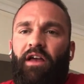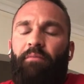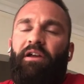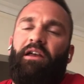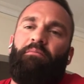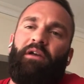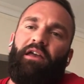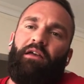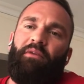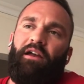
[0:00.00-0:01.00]
it. I mean, it,
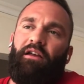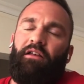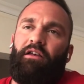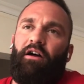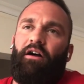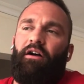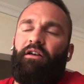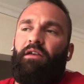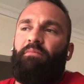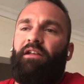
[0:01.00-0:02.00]
it, made, it, uh,
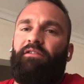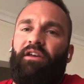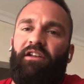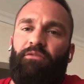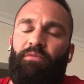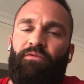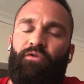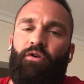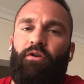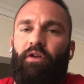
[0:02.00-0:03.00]
it made sense
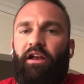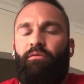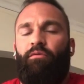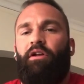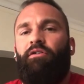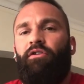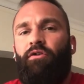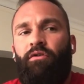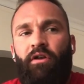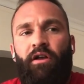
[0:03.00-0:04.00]
before, like, when, you know,